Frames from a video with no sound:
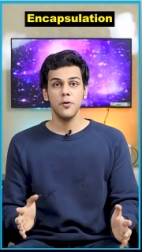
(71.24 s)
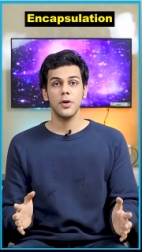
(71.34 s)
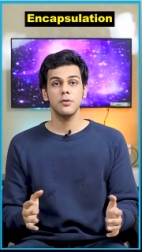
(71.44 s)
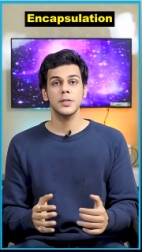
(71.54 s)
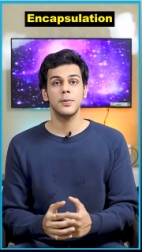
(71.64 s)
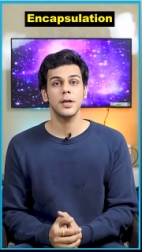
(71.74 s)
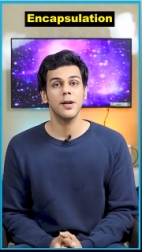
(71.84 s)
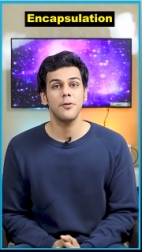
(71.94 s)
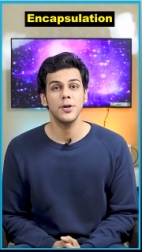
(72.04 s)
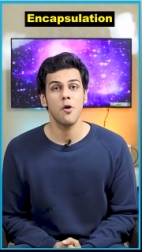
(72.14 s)
you found this
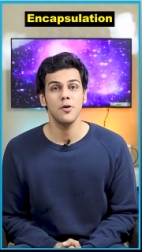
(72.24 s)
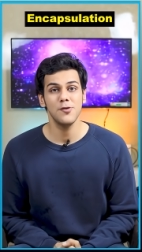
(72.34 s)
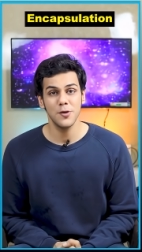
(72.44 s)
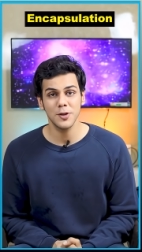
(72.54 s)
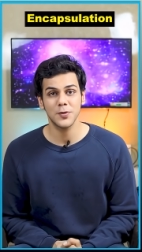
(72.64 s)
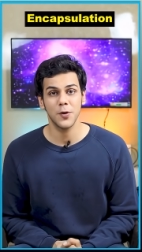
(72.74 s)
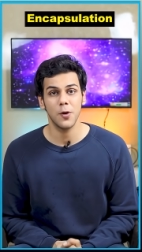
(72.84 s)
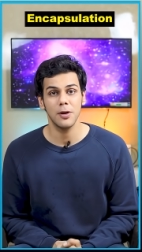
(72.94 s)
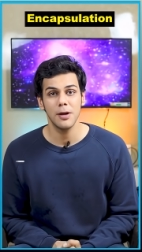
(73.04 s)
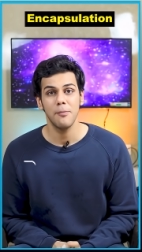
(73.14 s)
particular video
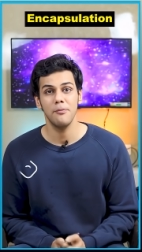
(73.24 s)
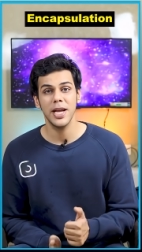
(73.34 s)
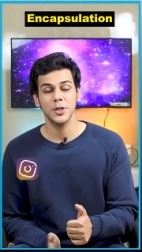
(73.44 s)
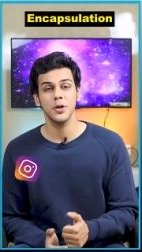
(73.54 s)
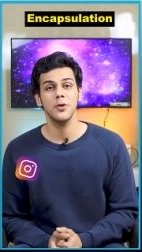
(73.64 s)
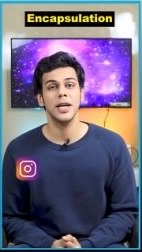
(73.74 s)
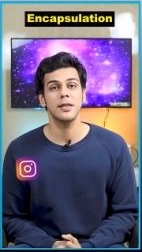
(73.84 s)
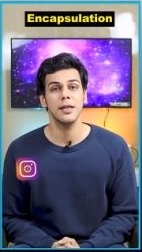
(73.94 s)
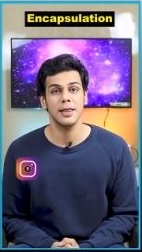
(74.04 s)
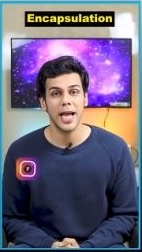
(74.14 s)
useful, make sure you
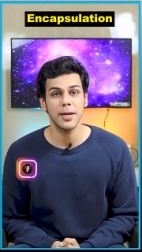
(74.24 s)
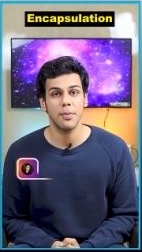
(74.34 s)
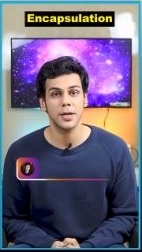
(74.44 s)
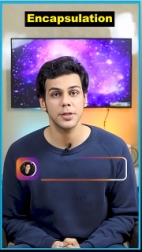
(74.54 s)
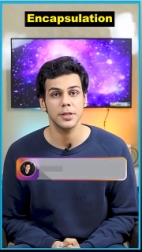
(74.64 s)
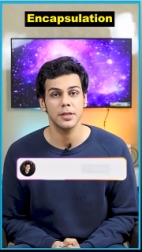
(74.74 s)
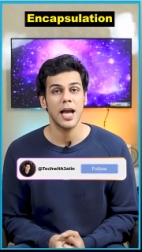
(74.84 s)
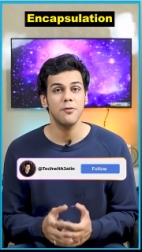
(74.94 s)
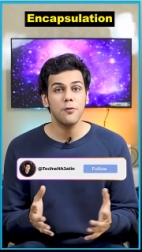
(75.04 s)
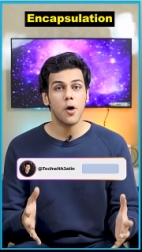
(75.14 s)
hit the like button
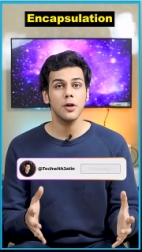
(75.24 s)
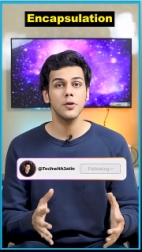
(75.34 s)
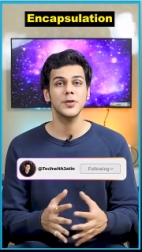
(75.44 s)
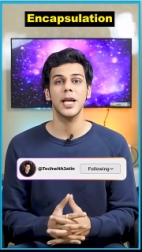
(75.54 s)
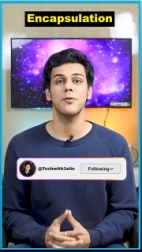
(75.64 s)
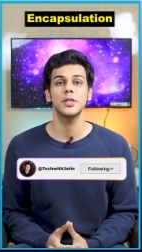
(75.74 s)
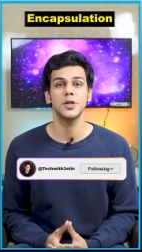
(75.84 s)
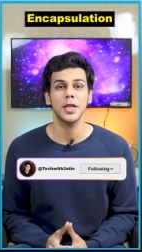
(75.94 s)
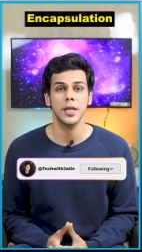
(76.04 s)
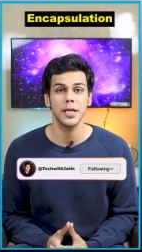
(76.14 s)
and follow Tech with
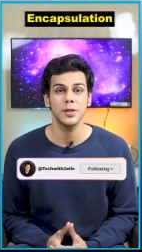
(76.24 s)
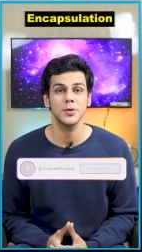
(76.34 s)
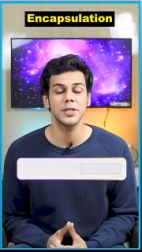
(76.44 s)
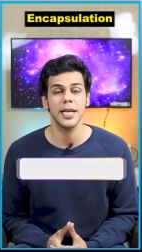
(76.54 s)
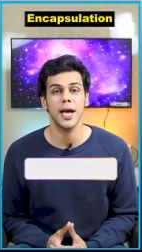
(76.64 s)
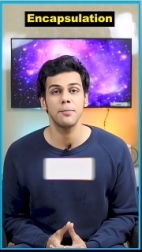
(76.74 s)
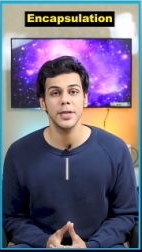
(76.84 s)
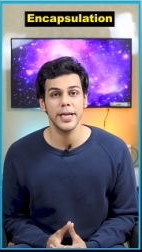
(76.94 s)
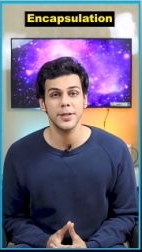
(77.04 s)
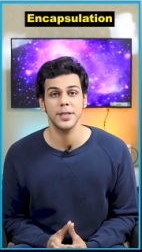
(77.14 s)
Jatin to stay
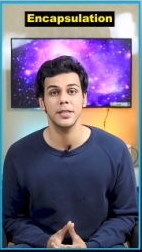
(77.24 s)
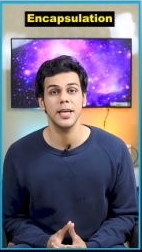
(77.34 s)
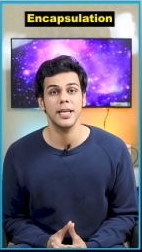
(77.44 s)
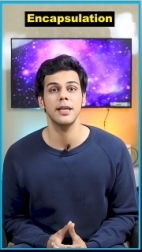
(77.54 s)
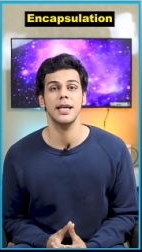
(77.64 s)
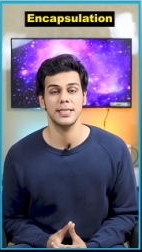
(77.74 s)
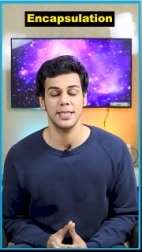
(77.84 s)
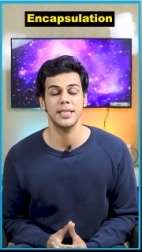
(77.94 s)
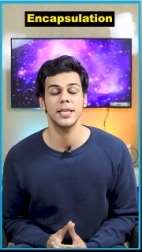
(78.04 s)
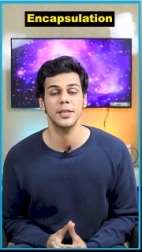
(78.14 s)
updated in
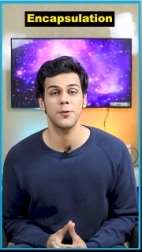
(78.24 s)
ST Set and